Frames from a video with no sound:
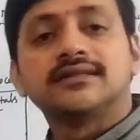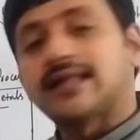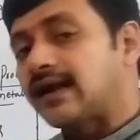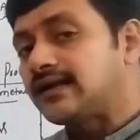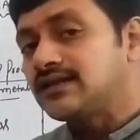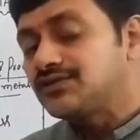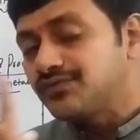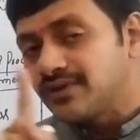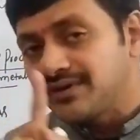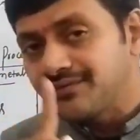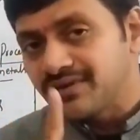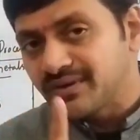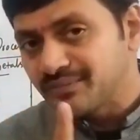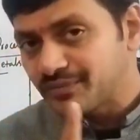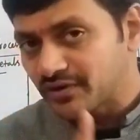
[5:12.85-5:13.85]
That is
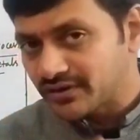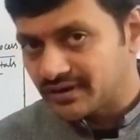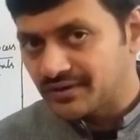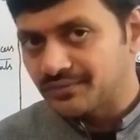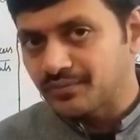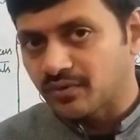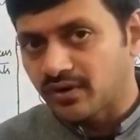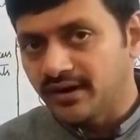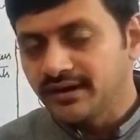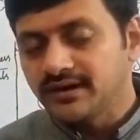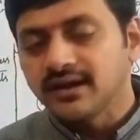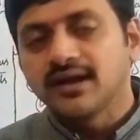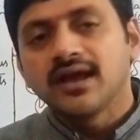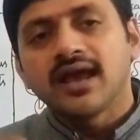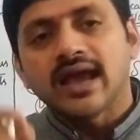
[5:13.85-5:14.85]
very important
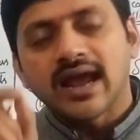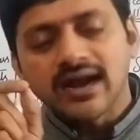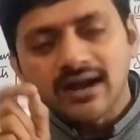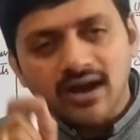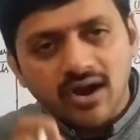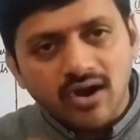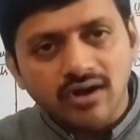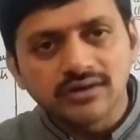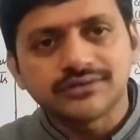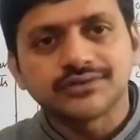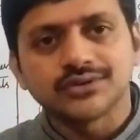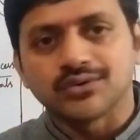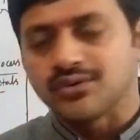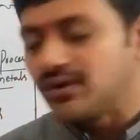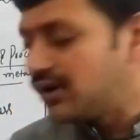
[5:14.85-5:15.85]
point. And
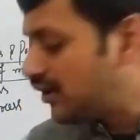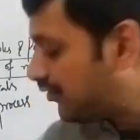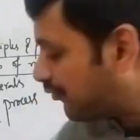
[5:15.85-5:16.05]
also